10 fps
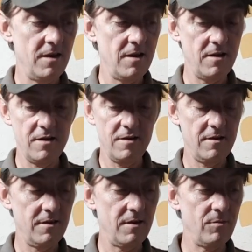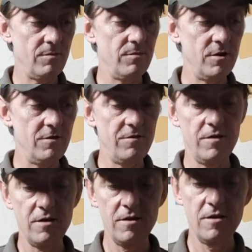that won't move.
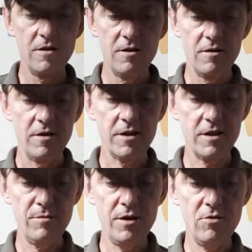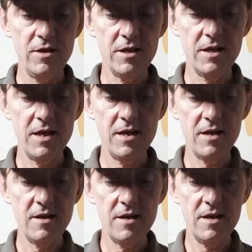Oh, it's going to be noisy again,
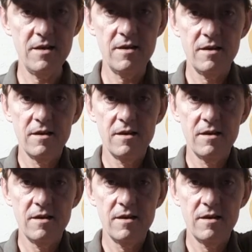darling.